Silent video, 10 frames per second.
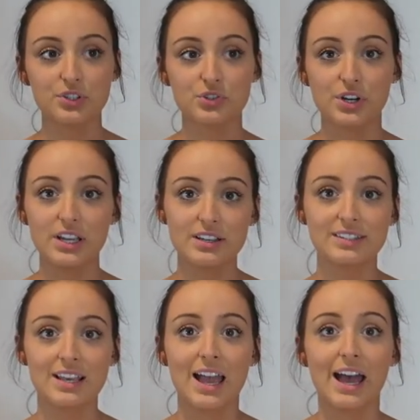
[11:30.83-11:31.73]

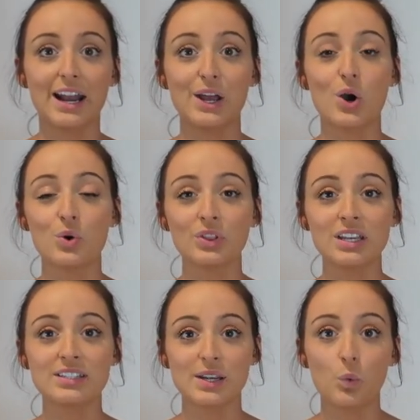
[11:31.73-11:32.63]
streaks and I
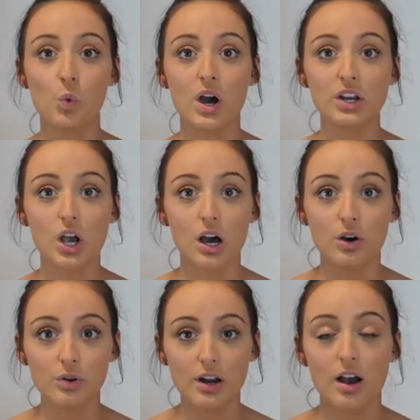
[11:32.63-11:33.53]
only did one
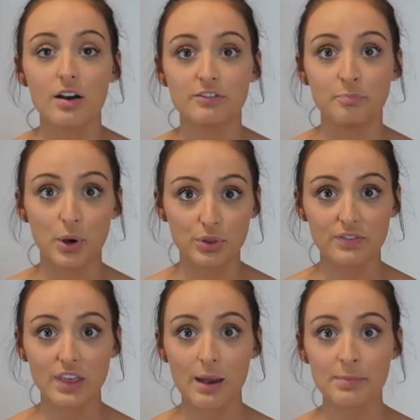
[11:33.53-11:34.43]
coat of both
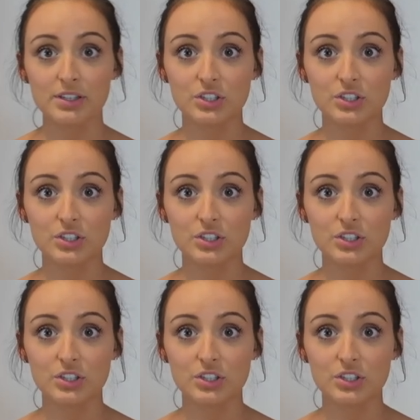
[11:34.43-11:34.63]
of them,